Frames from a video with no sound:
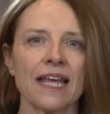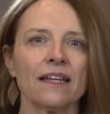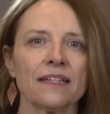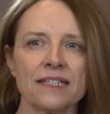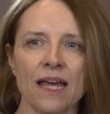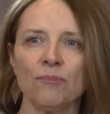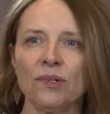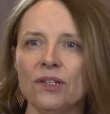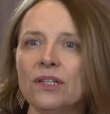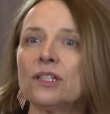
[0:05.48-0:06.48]
Sally
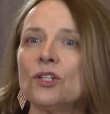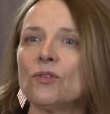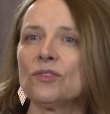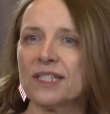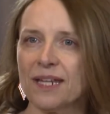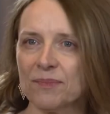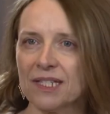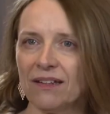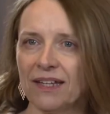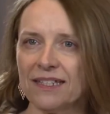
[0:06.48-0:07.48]
Temple, the Neural Stem
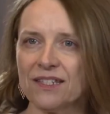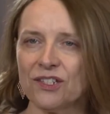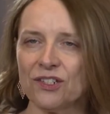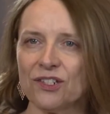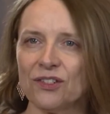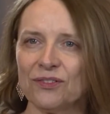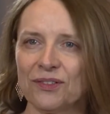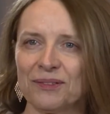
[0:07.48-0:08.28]
Cell Institute.